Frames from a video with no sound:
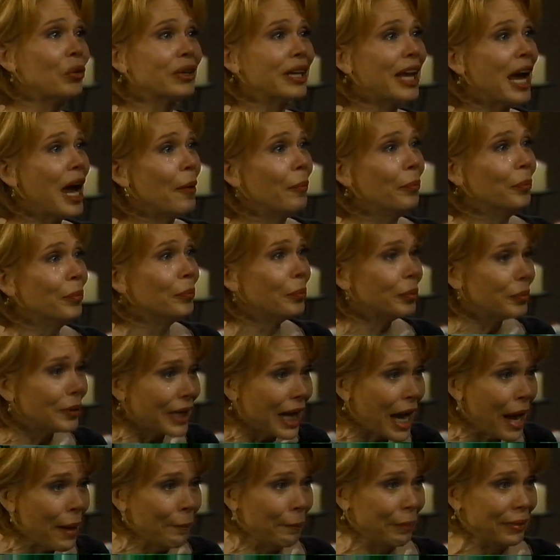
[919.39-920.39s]
com
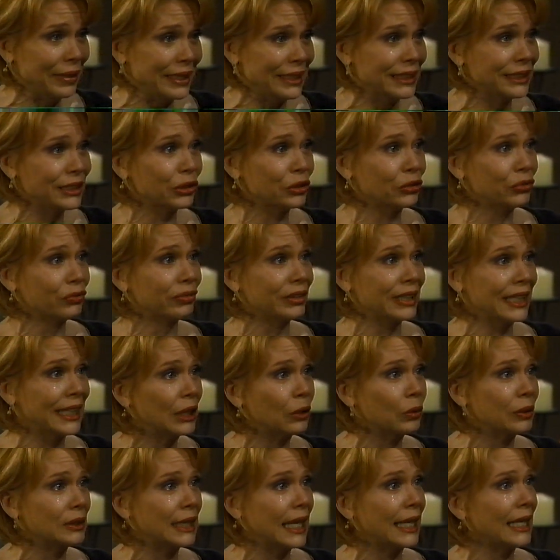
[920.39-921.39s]
companies you've
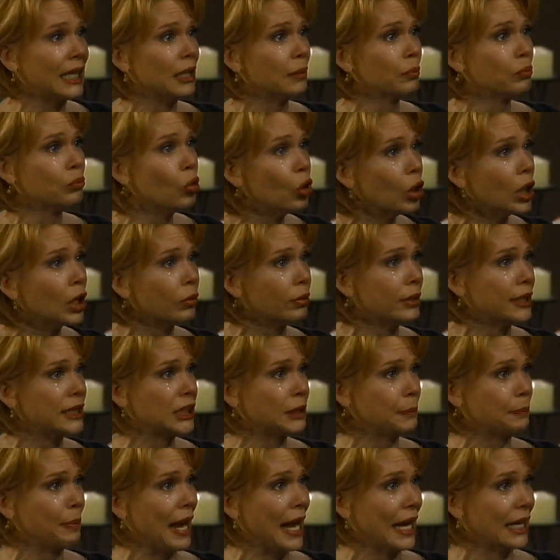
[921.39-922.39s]
liquidated more
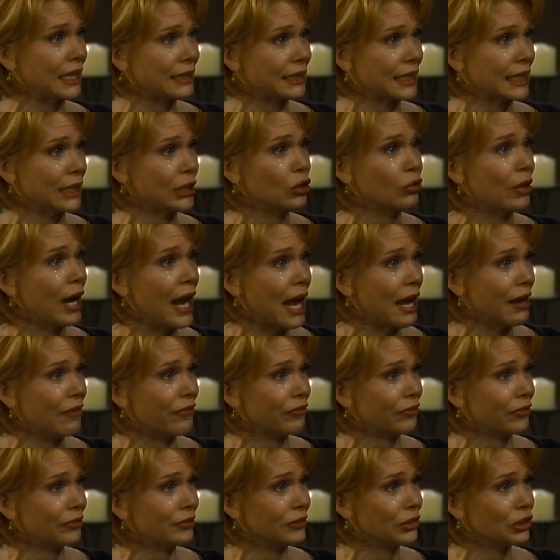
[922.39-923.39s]
respect than you have
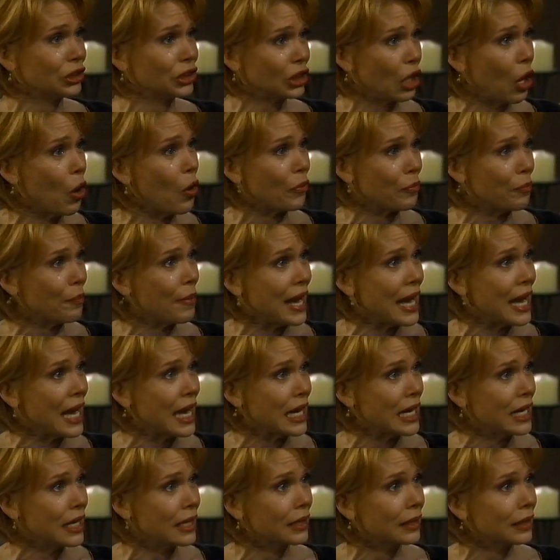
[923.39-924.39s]
shown me.